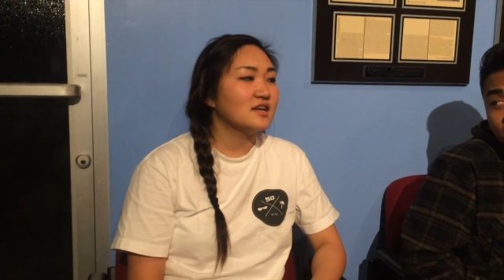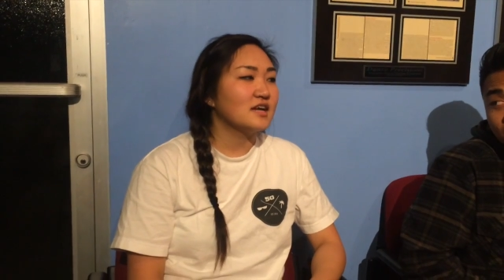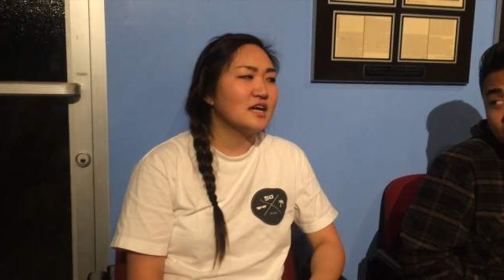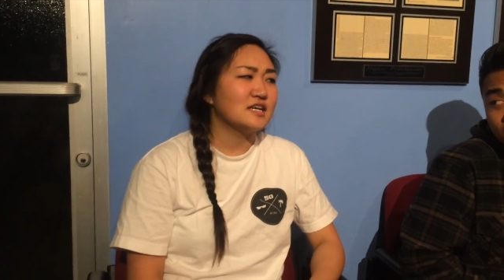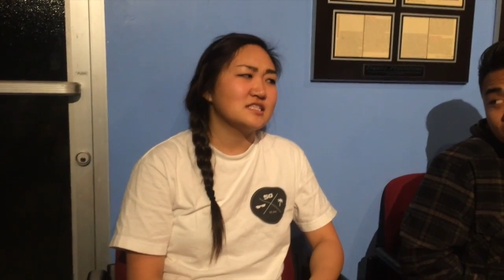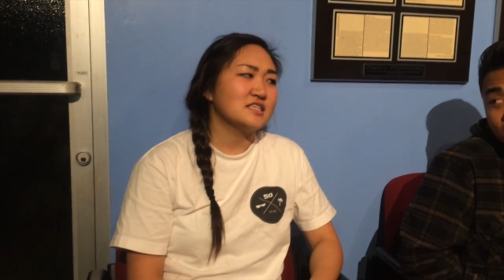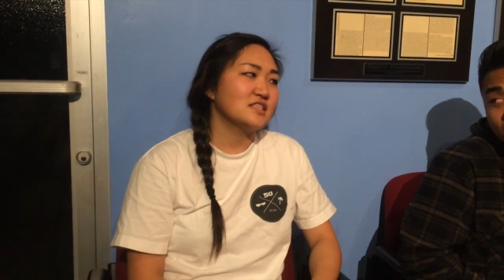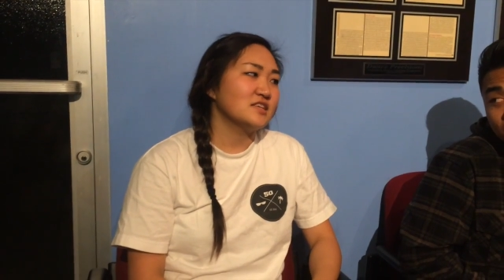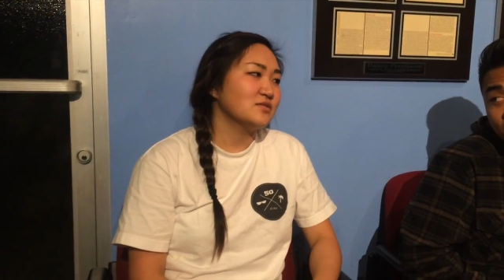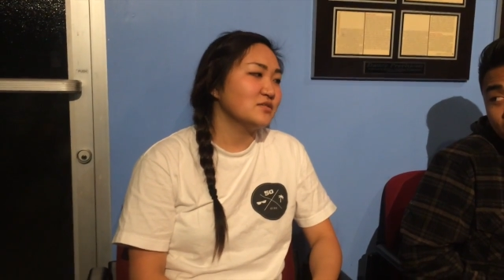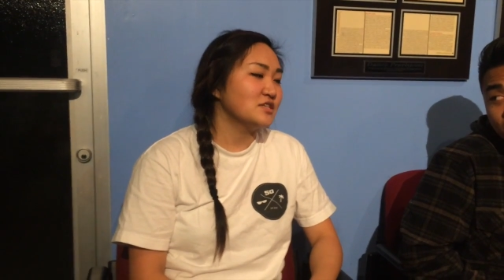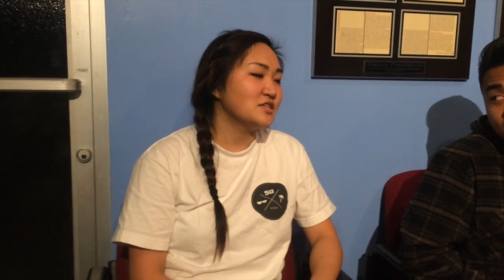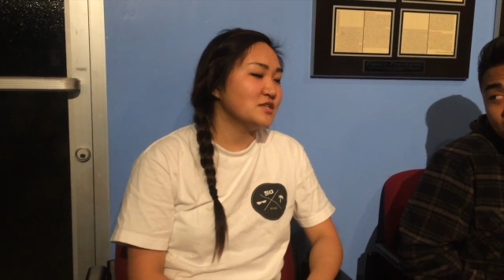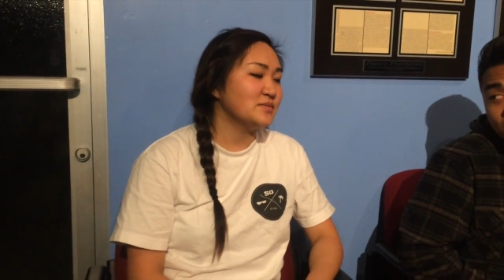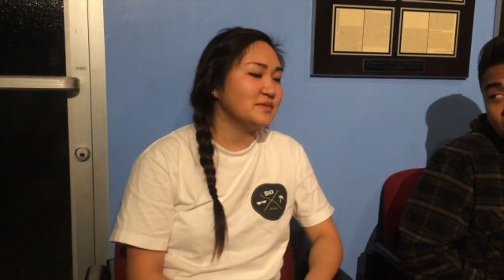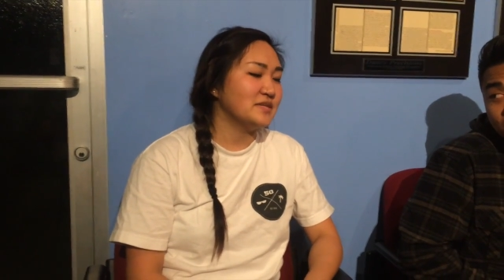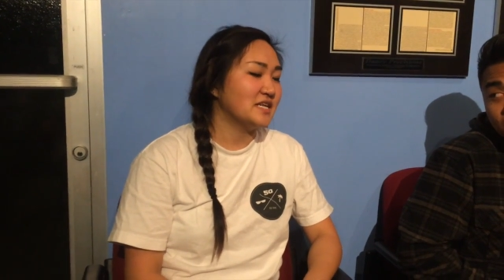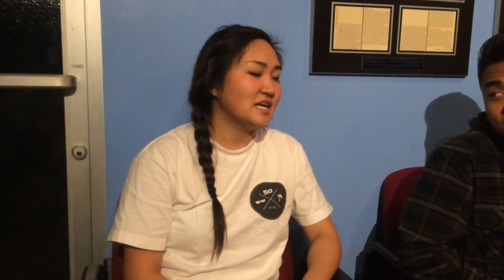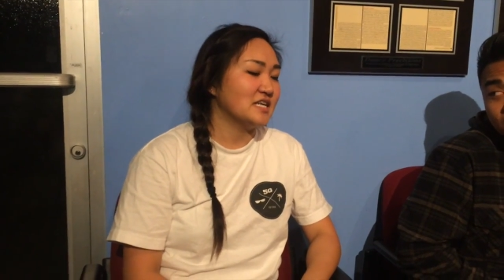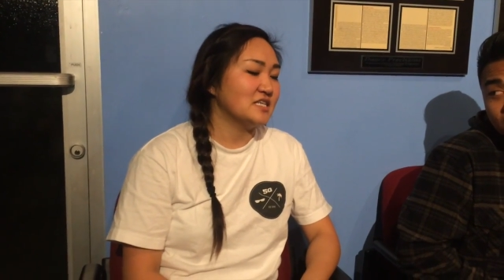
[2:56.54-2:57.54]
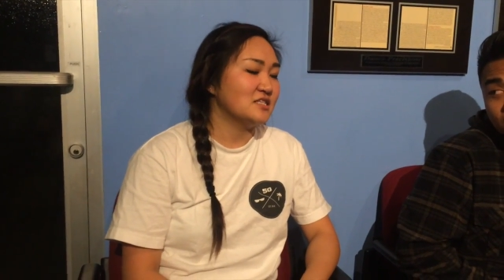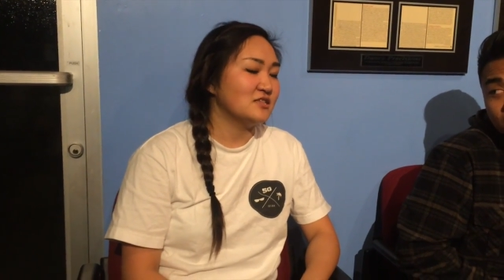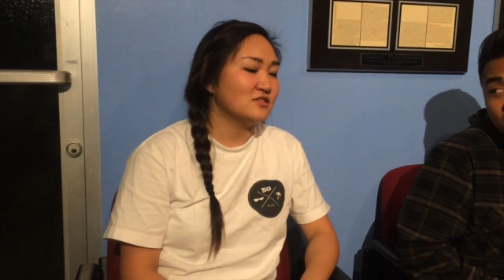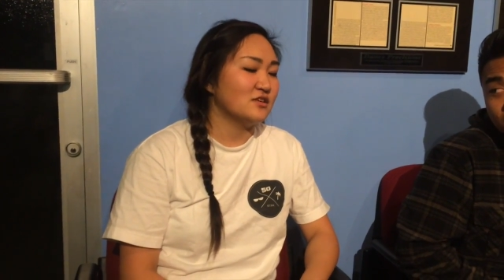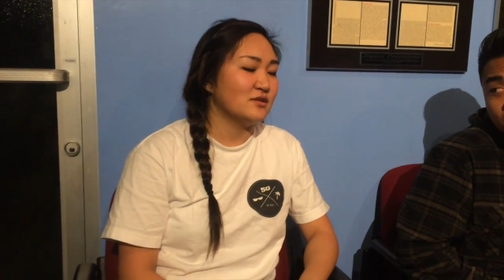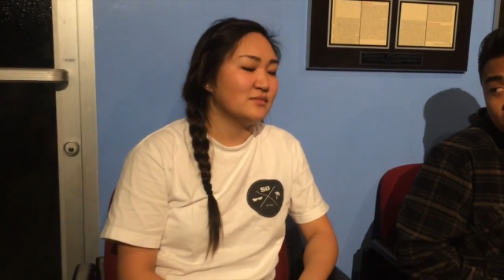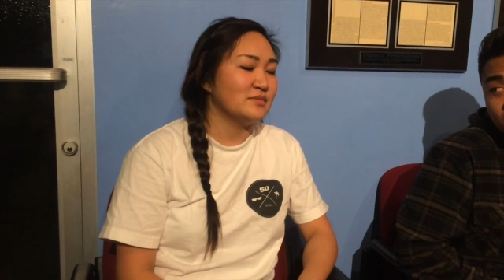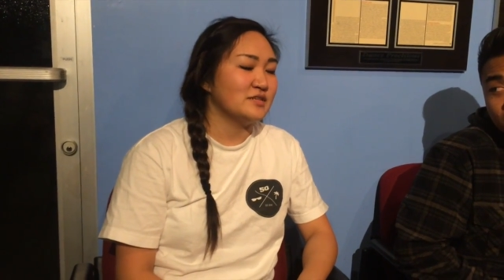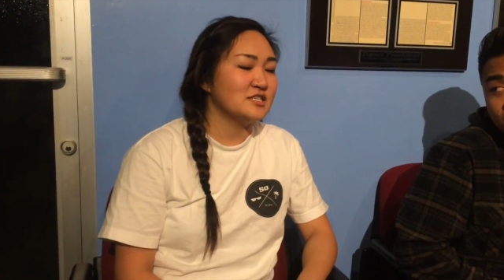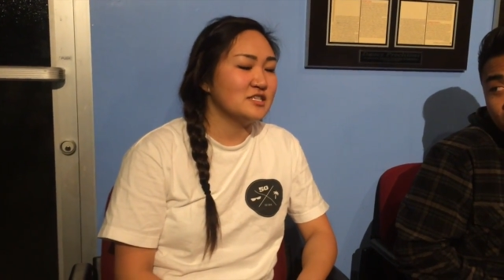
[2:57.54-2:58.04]
Guys, I think you should be nice to
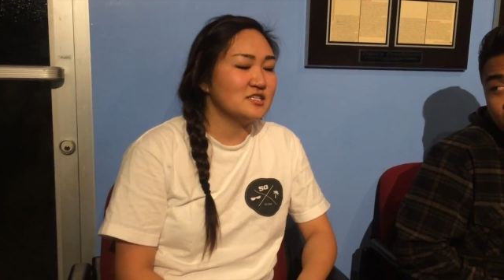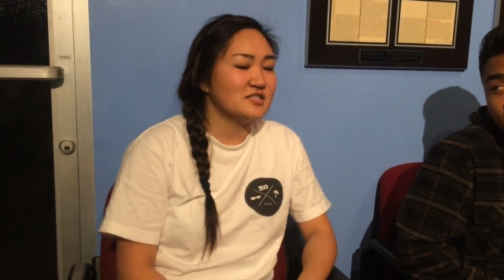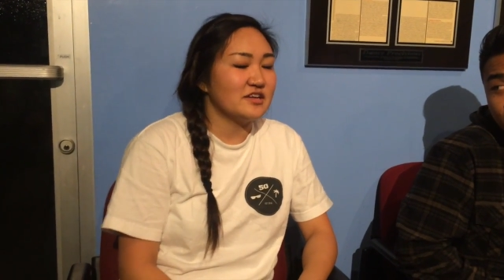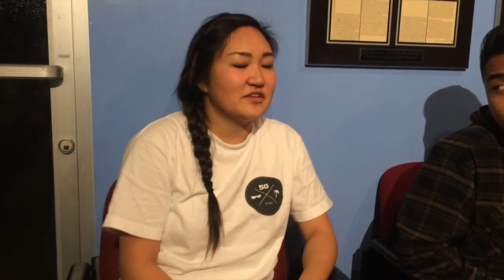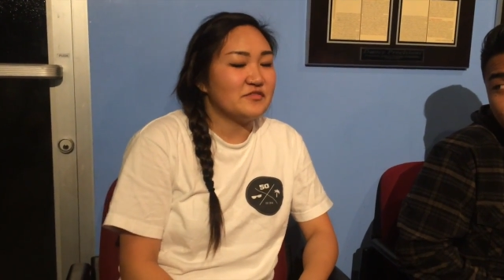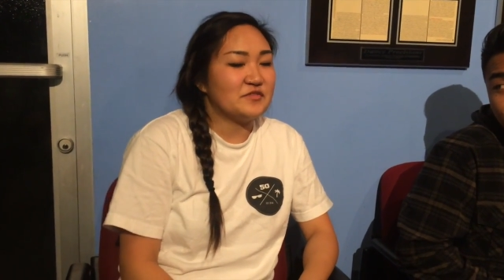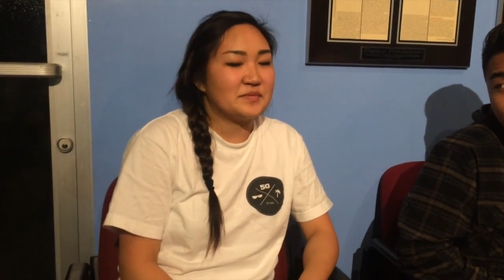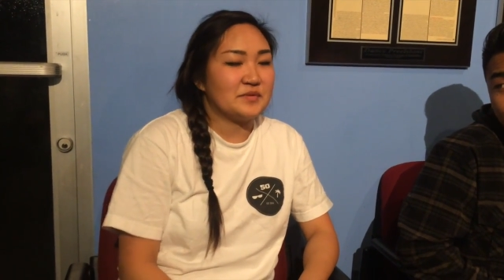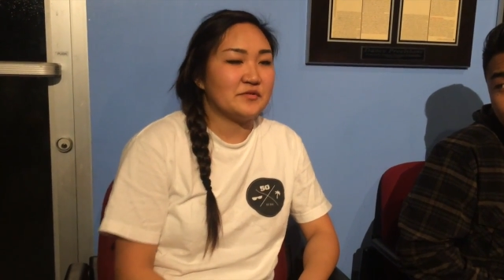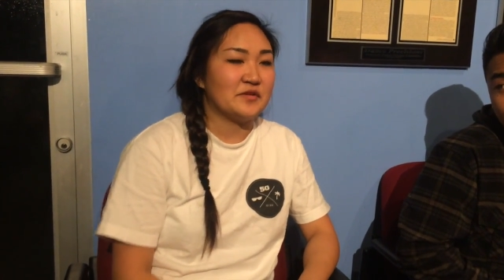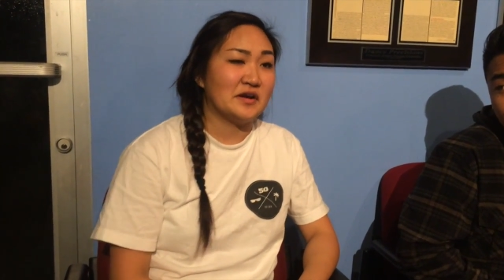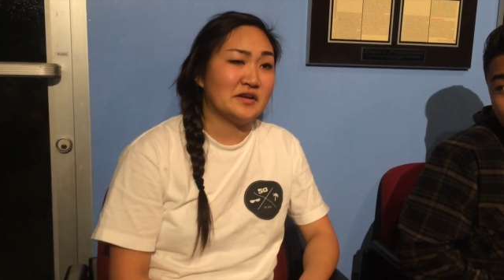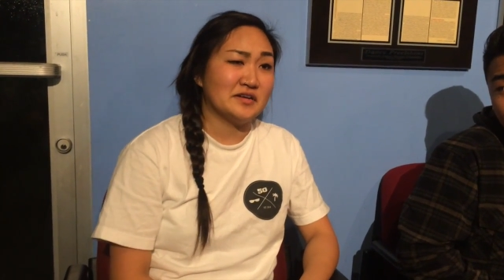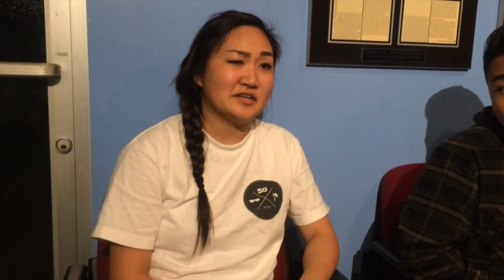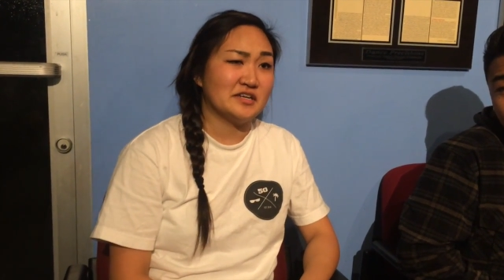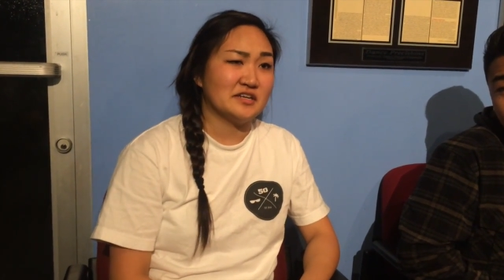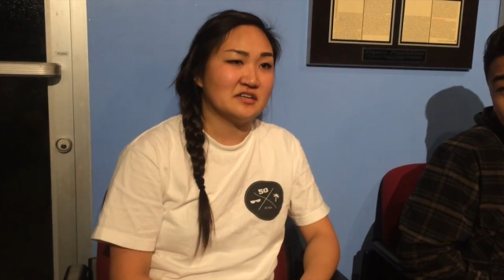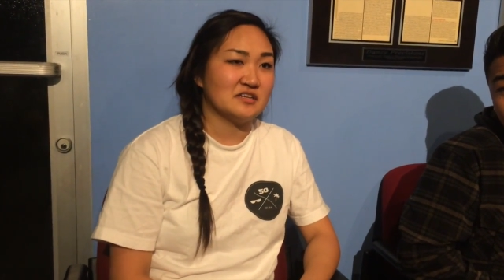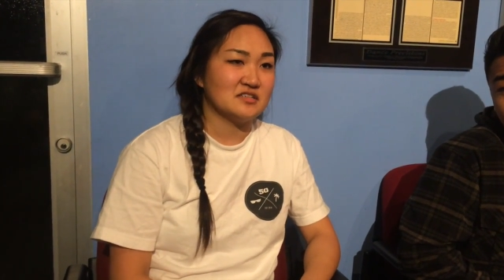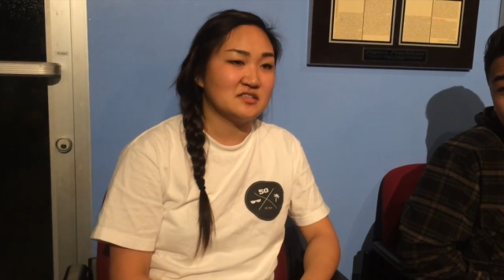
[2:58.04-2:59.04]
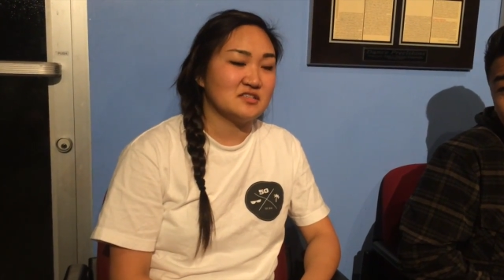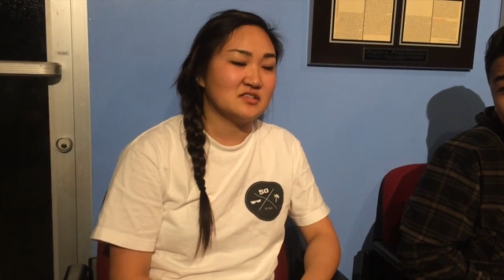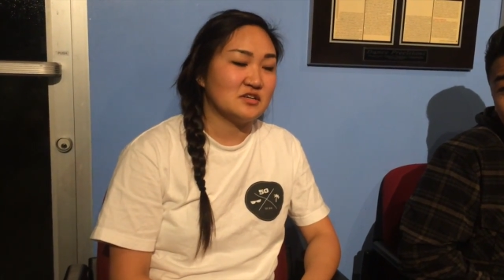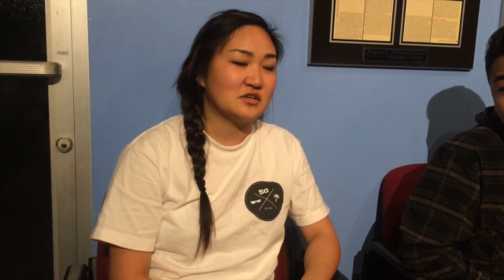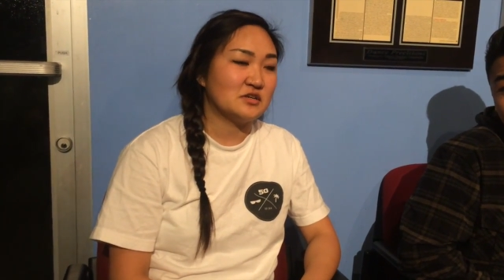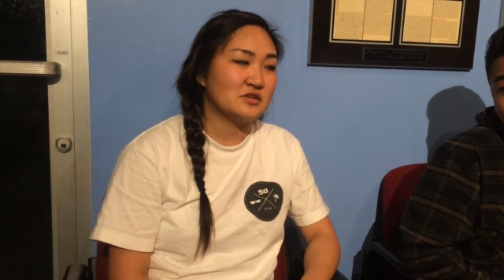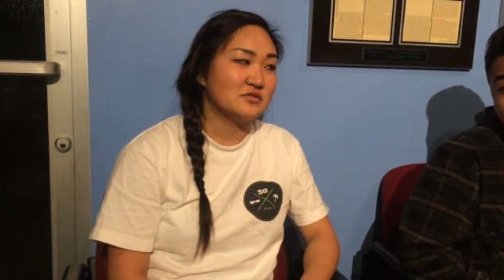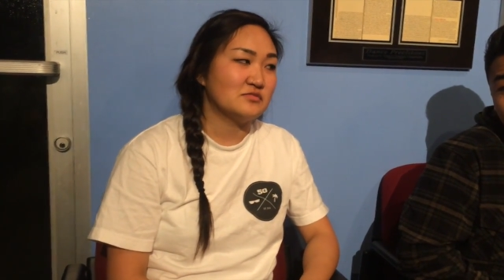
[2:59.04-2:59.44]
her. I mean, she's not from around here, so.